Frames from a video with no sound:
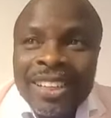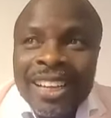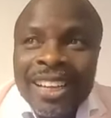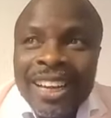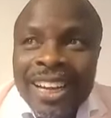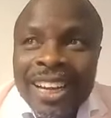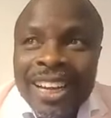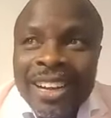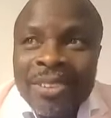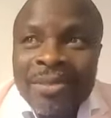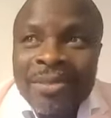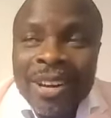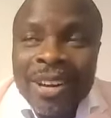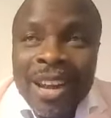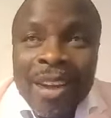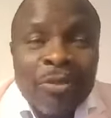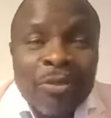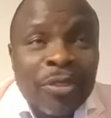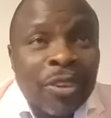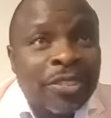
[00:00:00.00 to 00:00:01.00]
uh, when
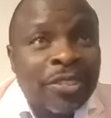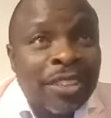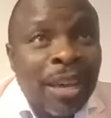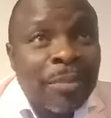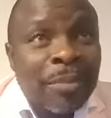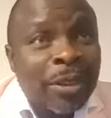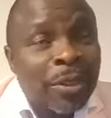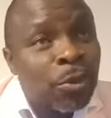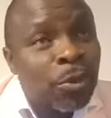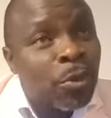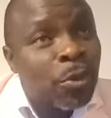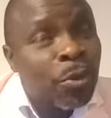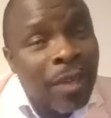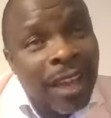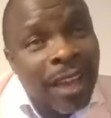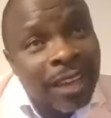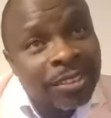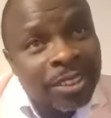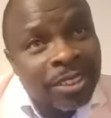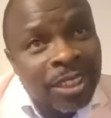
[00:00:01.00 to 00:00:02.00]
I first came in
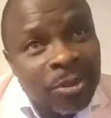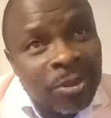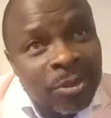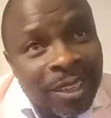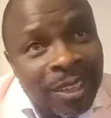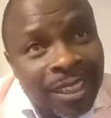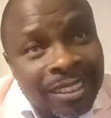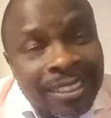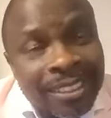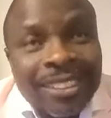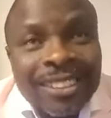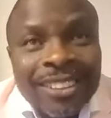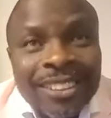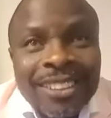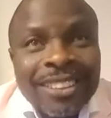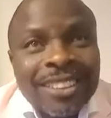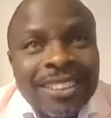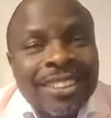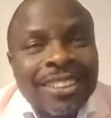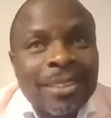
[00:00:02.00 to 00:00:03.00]
2001.
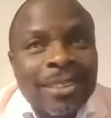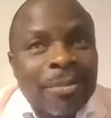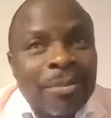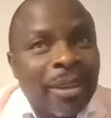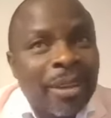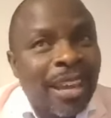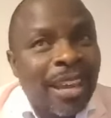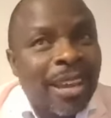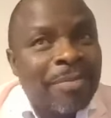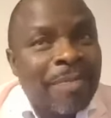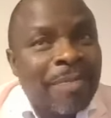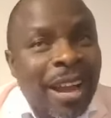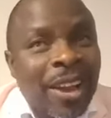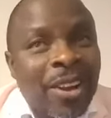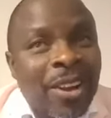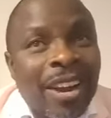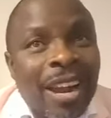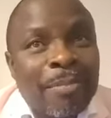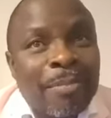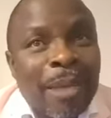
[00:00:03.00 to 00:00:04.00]
She became, I
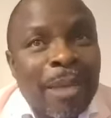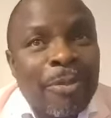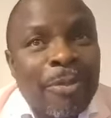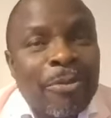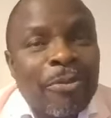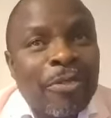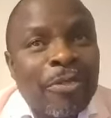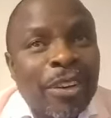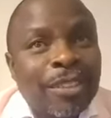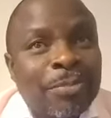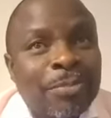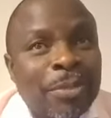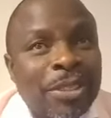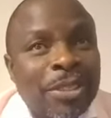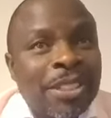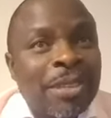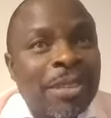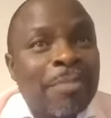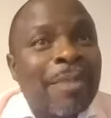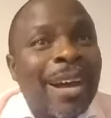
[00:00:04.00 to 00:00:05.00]
call her my first
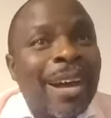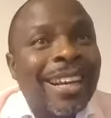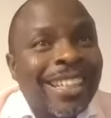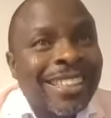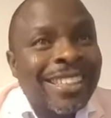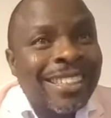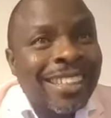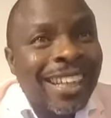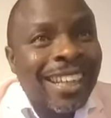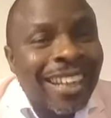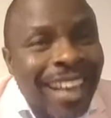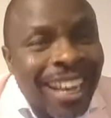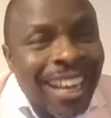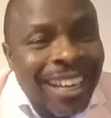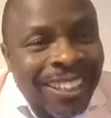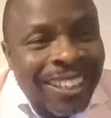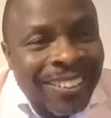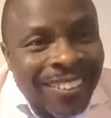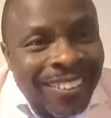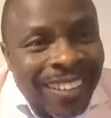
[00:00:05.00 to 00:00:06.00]
preaching manager.
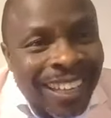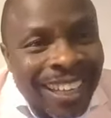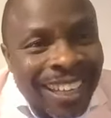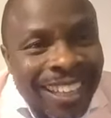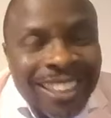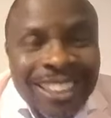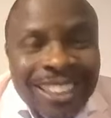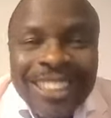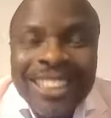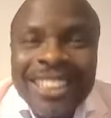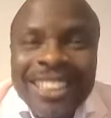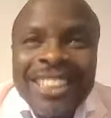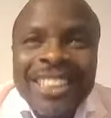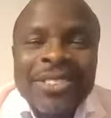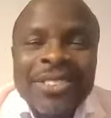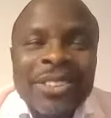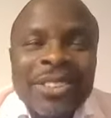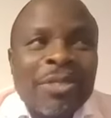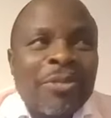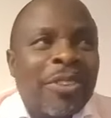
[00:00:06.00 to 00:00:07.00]
Hallelujah.
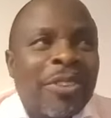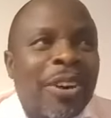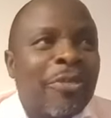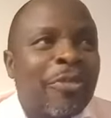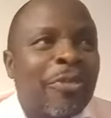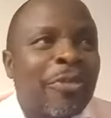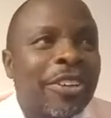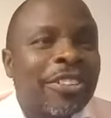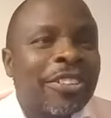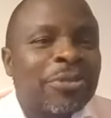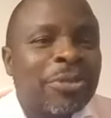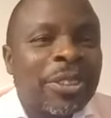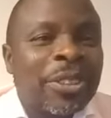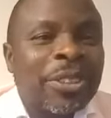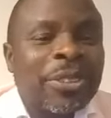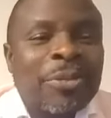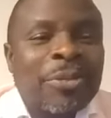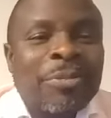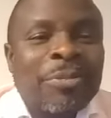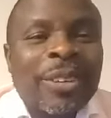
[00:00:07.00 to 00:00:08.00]
She was the very first
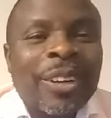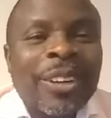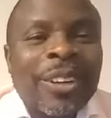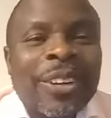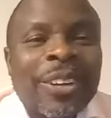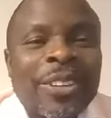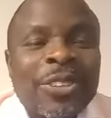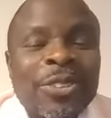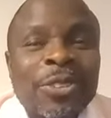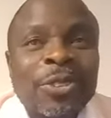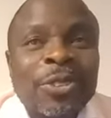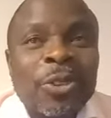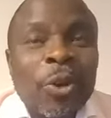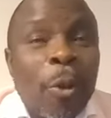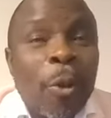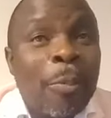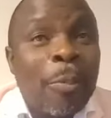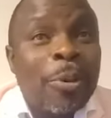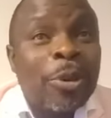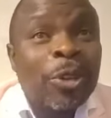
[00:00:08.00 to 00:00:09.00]
one whom the Lord used to
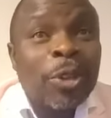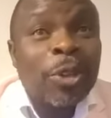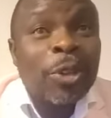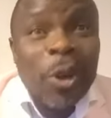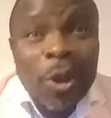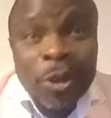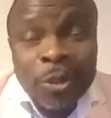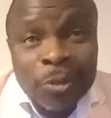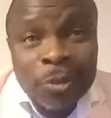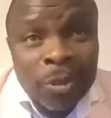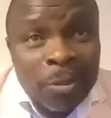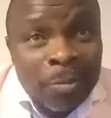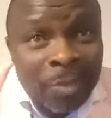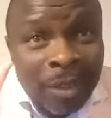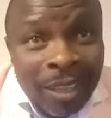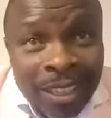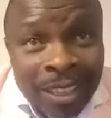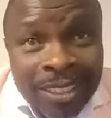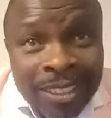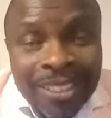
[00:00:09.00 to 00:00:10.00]
open doors for
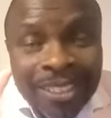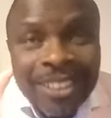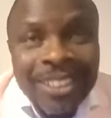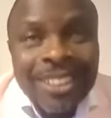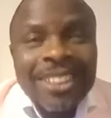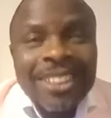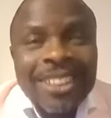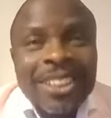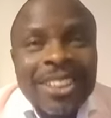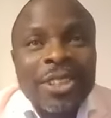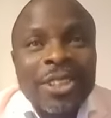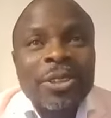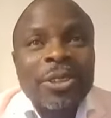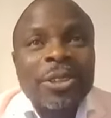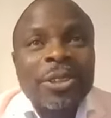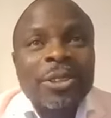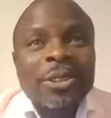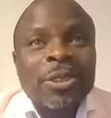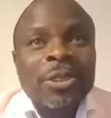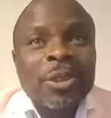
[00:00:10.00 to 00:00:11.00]
me you
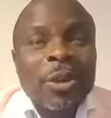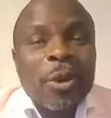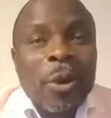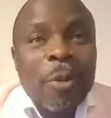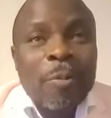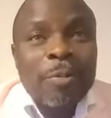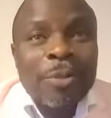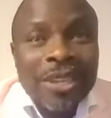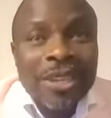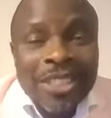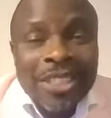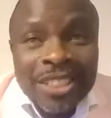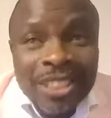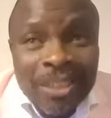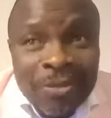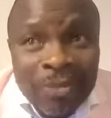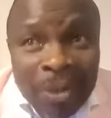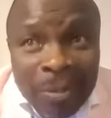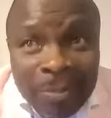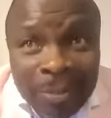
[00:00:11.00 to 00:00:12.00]
know, to go preach in
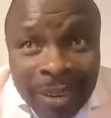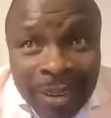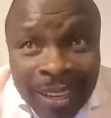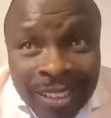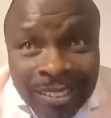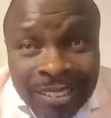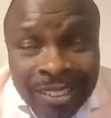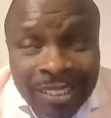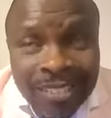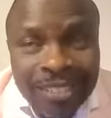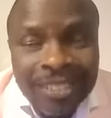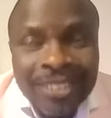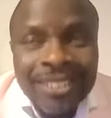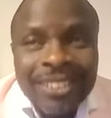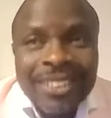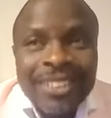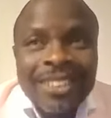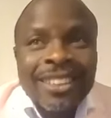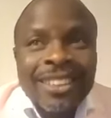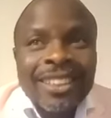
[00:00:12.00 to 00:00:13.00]
different places.
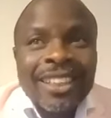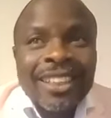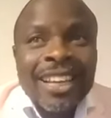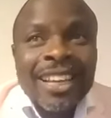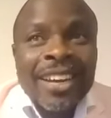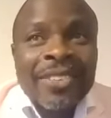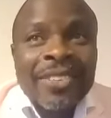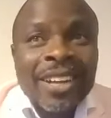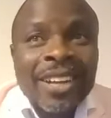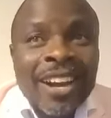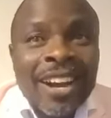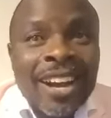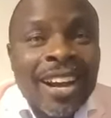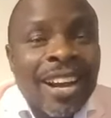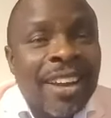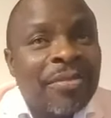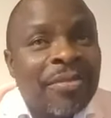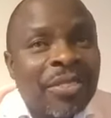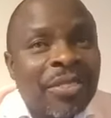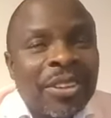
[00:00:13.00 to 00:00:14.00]

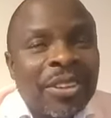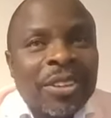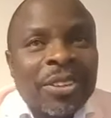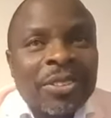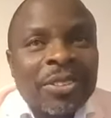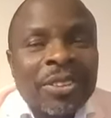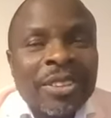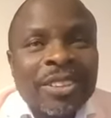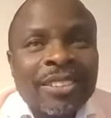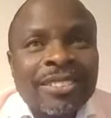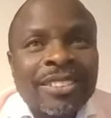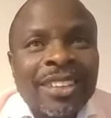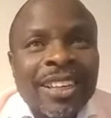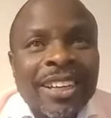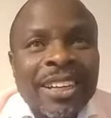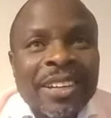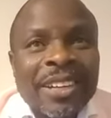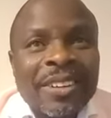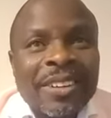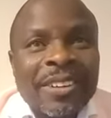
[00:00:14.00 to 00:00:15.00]
Erica was
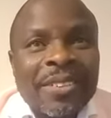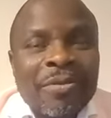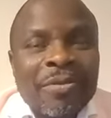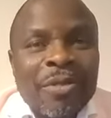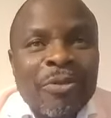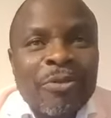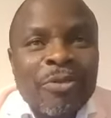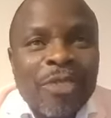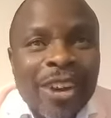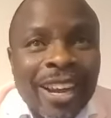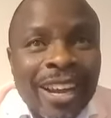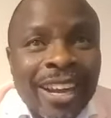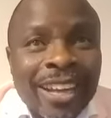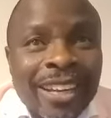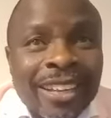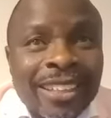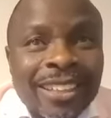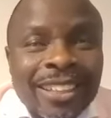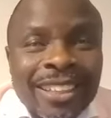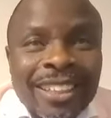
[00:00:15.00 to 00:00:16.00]
a
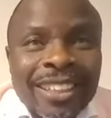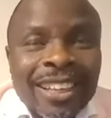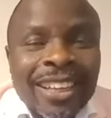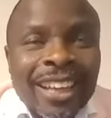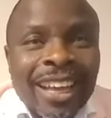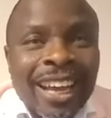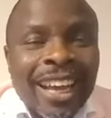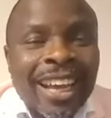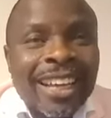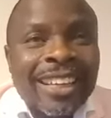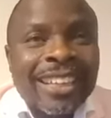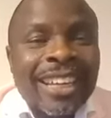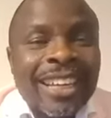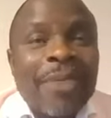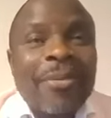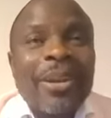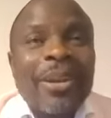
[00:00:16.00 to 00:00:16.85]
friend, and they